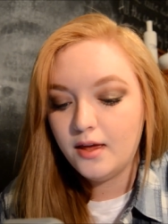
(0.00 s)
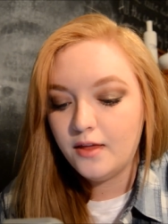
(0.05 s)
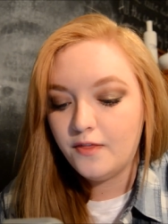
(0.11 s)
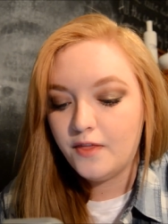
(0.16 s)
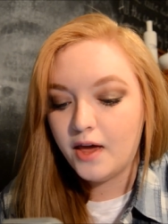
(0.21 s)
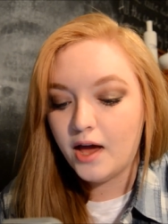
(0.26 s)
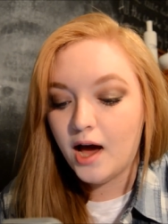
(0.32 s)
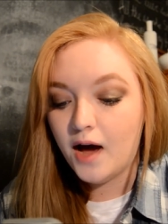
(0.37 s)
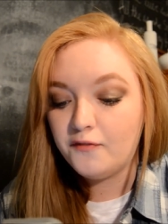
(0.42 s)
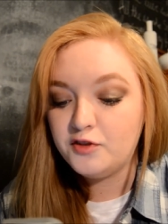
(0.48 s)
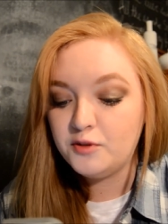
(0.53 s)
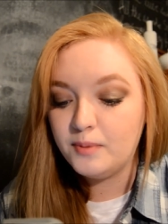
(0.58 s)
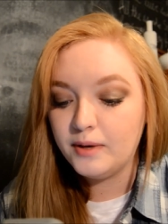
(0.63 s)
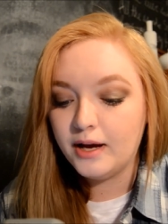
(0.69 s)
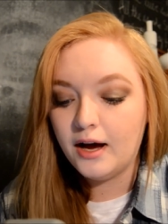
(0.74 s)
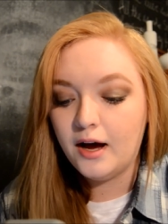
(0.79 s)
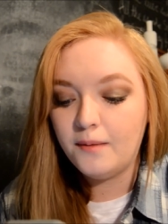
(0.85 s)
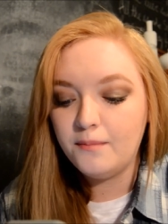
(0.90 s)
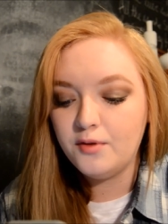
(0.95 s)
They have to
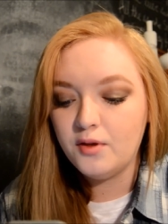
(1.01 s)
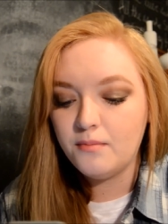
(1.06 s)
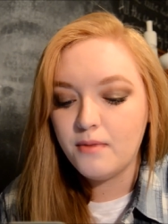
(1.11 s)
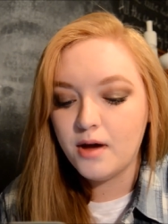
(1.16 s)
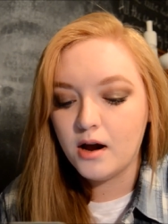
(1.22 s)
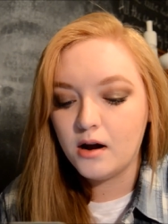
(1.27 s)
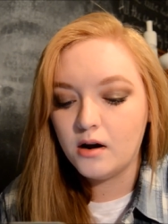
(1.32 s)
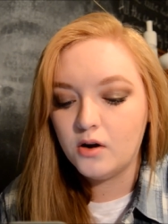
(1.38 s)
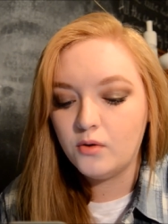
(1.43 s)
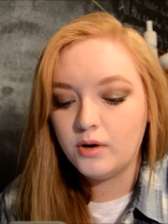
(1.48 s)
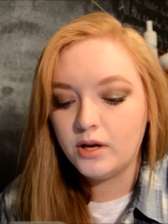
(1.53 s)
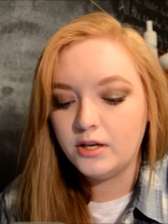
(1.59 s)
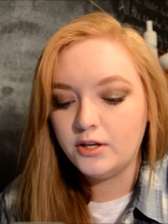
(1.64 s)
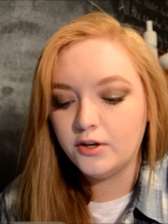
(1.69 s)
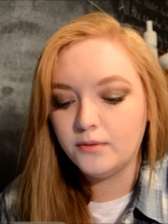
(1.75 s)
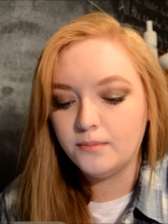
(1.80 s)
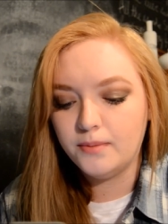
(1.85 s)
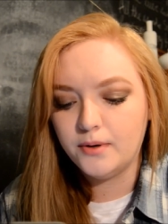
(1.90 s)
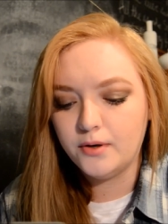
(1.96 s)
become the marrow in
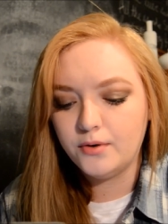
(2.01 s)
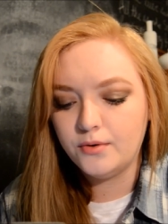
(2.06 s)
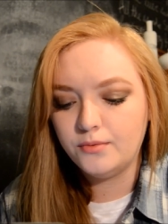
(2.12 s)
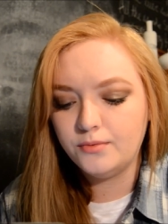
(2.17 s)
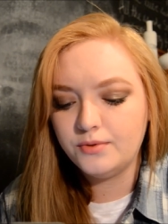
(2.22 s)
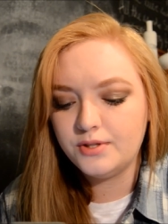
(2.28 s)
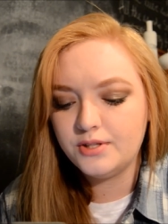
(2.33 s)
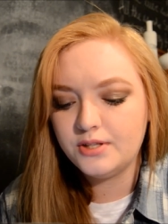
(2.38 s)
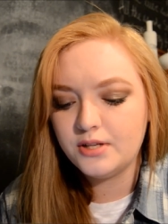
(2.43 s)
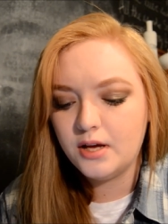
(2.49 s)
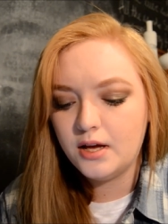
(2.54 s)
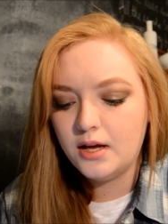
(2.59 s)
your bones.